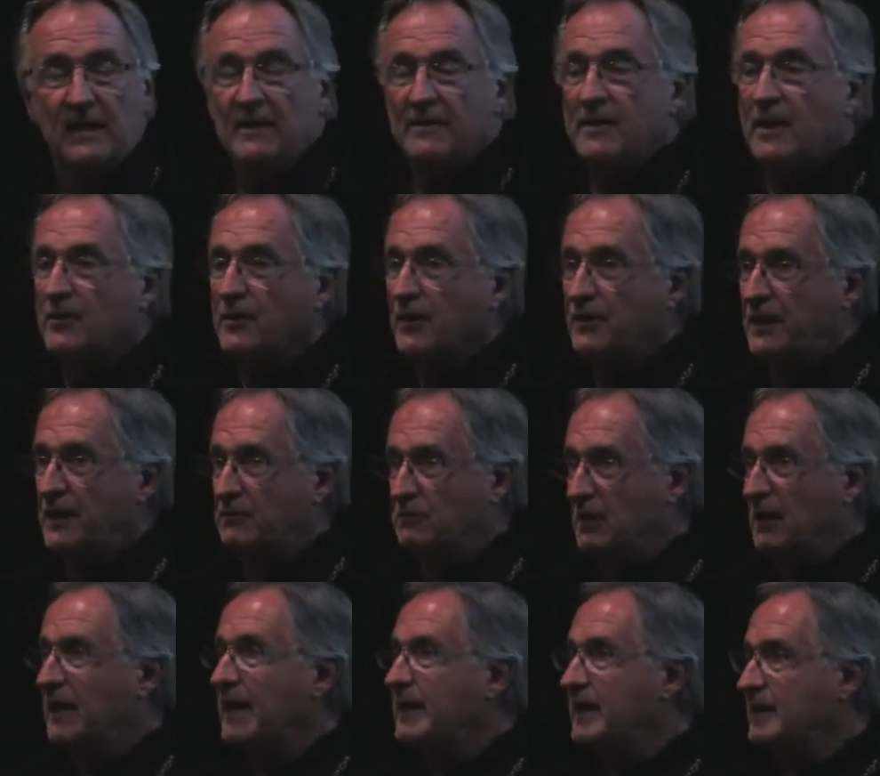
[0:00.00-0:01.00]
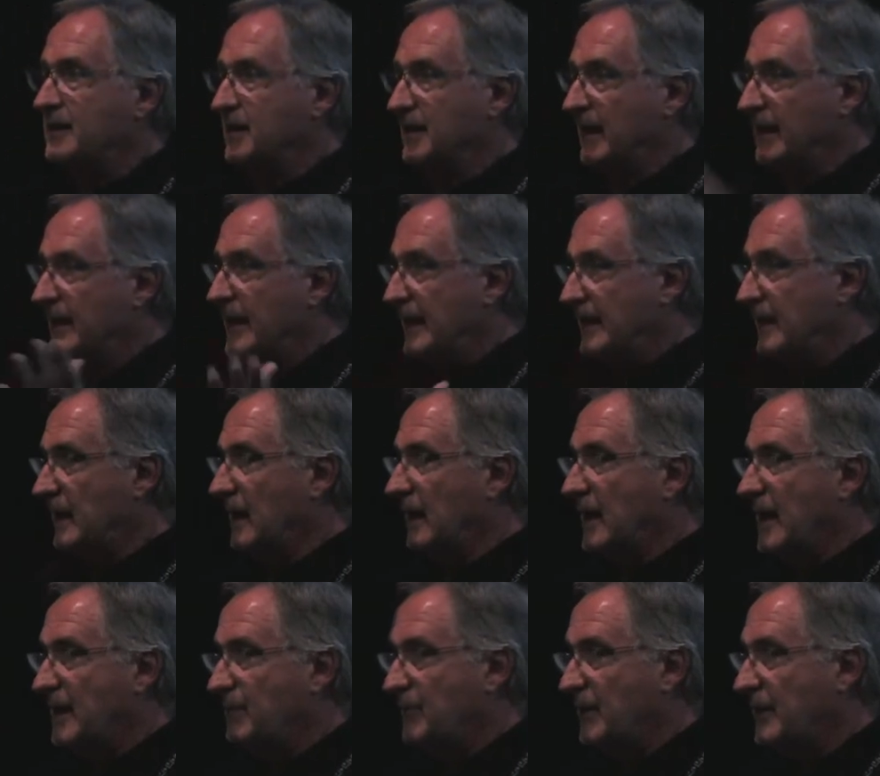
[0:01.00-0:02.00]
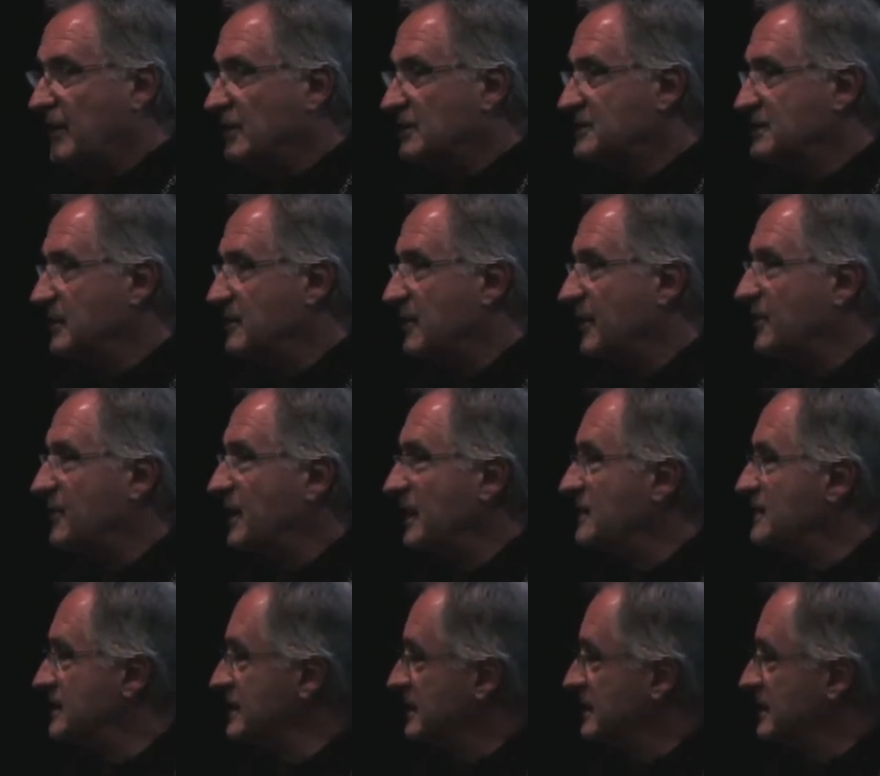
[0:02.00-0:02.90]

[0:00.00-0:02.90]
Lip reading: The other thing related to that, and I can elaborate on some of the things,